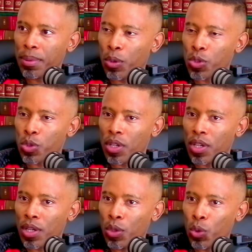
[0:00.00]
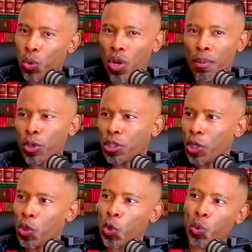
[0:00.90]
because uh, you talk about
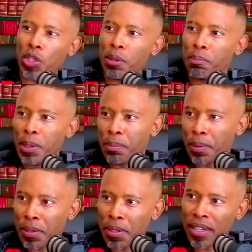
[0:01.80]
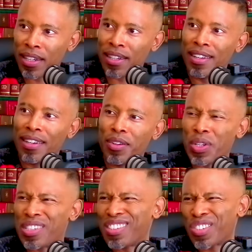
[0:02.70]
recruiting people and you know
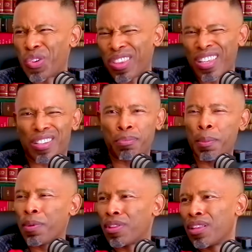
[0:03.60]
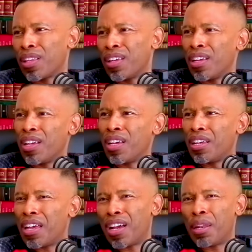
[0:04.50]
mm. it's hmm. just got that people and sales is taken
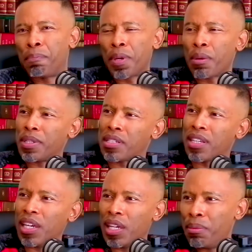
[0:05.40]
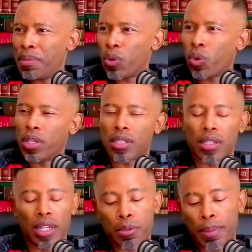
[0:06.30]
yeah, and pyramid scheme and all these
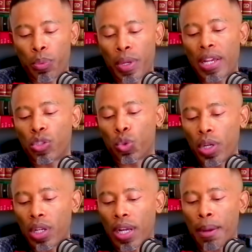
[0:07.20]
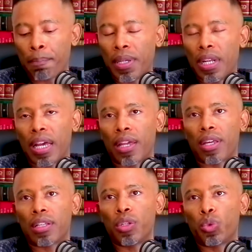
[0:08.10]
things but when i joined a company like
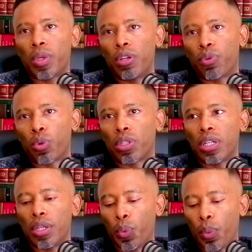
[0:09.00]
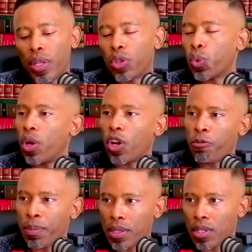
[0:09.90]
that in 2014 we went through a lot
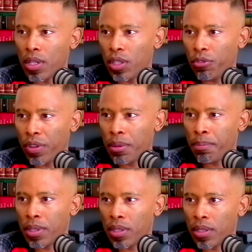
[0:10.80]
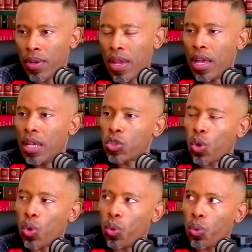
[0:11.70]
of personal development
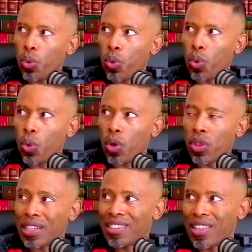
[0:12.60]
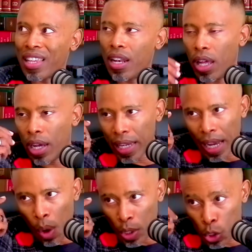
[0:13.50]
so the, the learning
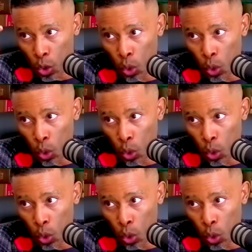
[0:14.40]
i was